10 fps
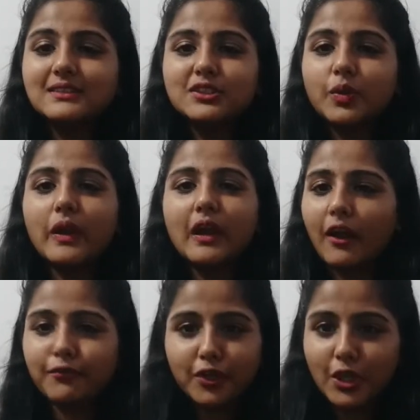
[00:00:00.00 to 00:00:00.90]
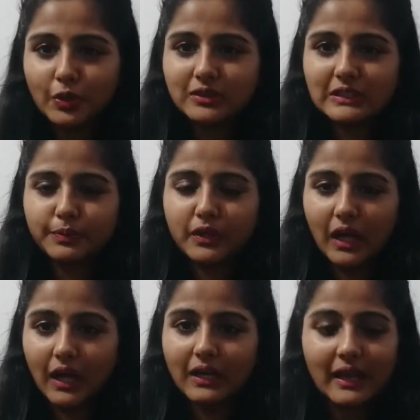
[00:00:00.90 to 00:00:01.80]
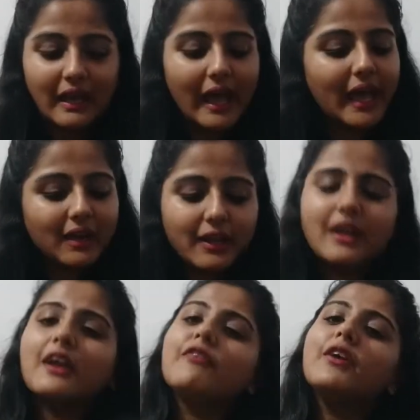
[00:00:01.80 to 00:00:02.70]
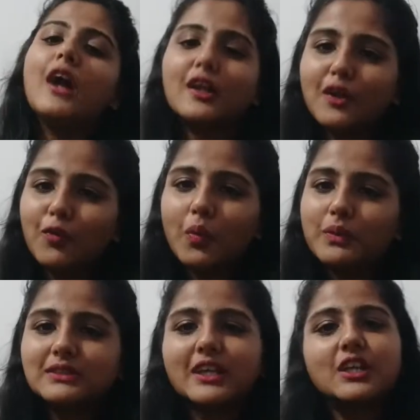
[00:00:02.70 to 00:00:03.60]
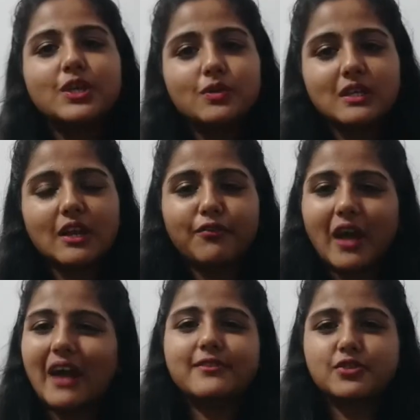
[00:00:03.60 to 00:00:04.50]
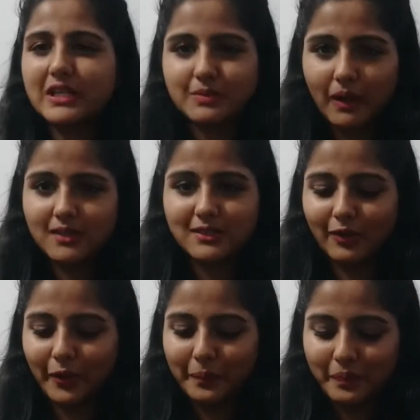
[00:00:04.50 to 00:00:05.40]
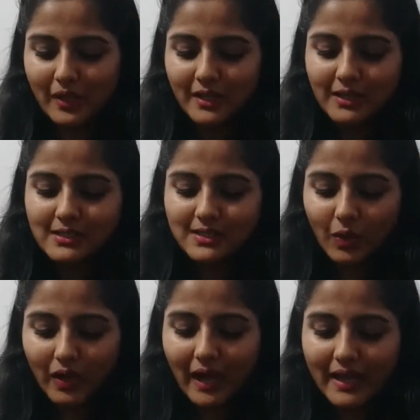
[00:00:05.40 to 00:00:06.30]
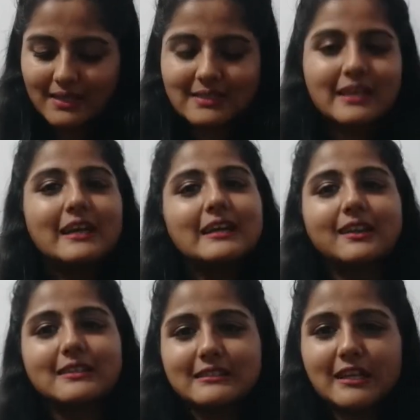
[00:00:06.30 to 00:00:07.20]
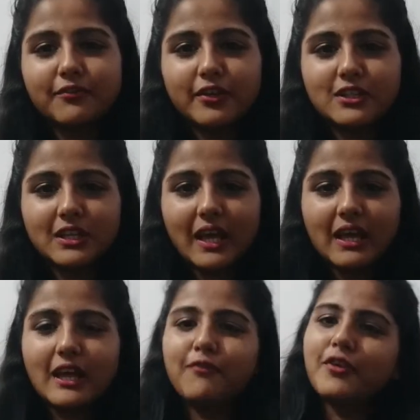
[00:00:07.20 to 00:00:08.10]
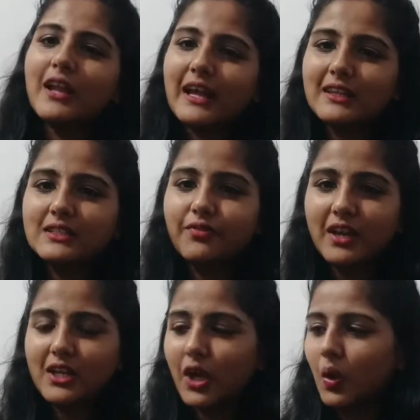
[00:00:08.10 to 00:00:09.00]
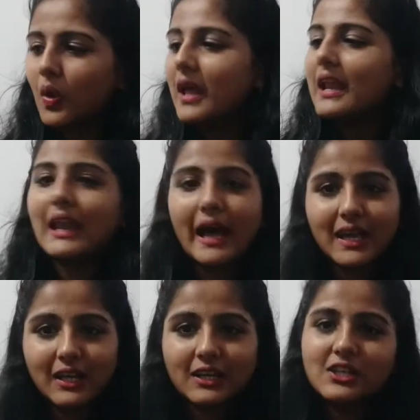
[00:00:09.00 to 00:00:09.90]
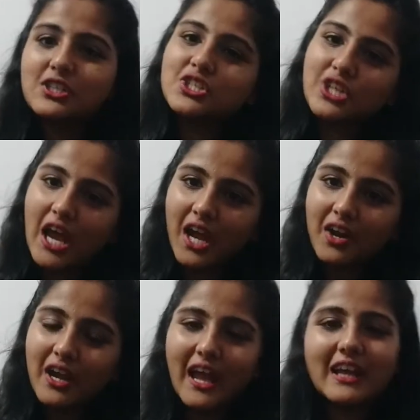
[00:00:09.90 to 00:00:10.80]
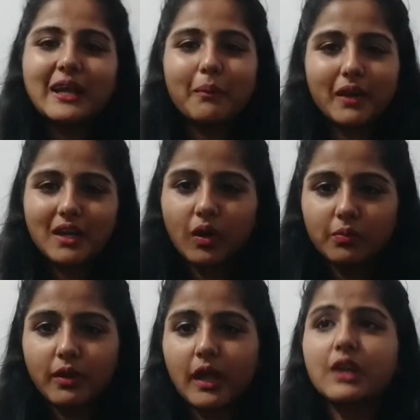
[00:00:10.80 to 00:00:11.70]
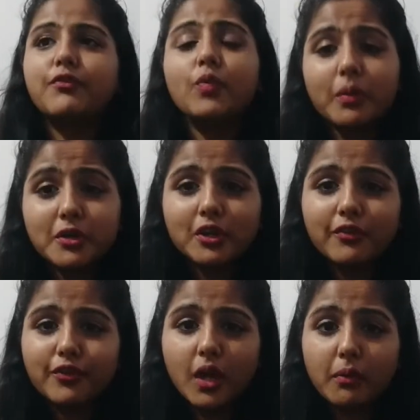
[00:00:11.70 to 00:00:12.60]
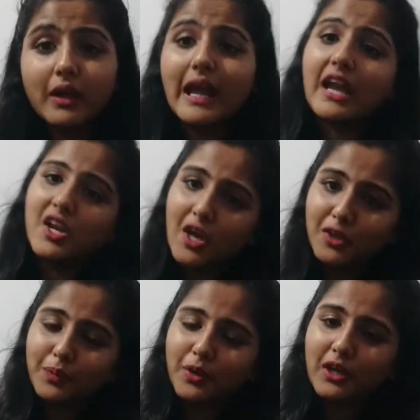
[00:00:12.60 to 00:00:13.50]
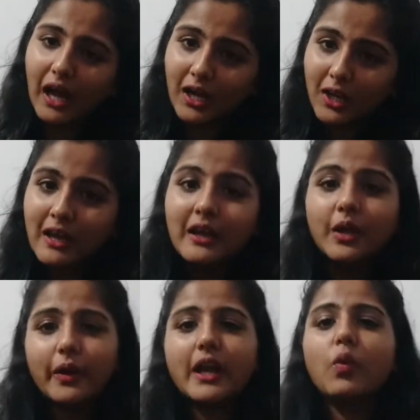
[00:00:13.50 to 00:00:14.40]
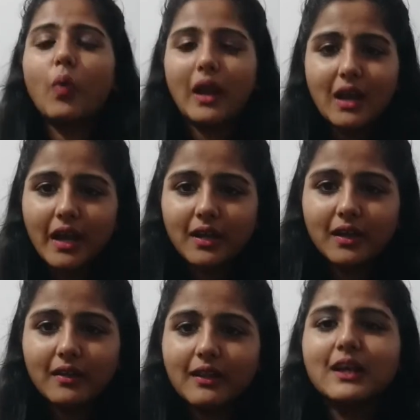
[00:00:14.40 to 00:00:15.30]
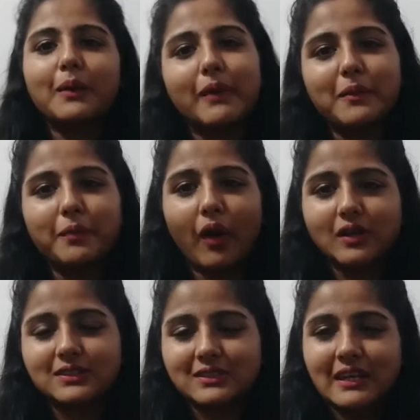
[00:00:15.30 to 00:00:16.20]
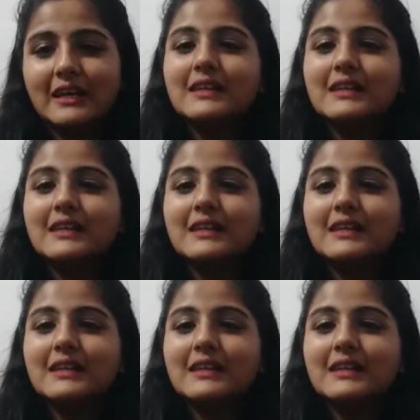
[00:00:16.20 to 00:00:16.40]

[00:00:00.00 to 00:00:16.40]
You will love to use this product, and even other women can use it if you have stretch marks and all. So guys, this is it for today. If you like this video, like, share and comment down below. And if you want me to review about any other product, write a one-liner in the comment box.